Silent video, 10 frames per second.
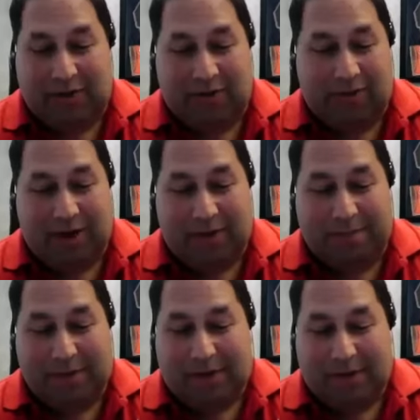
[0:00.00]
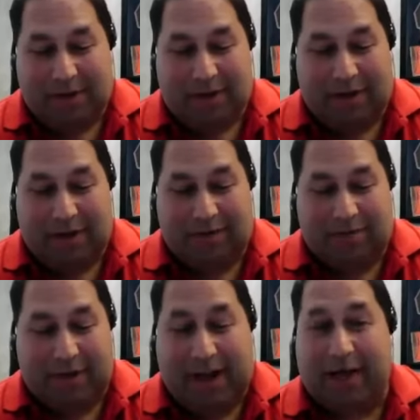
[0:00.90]
So,
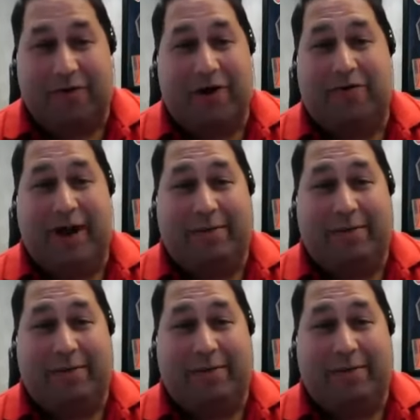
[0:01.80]
the Colorado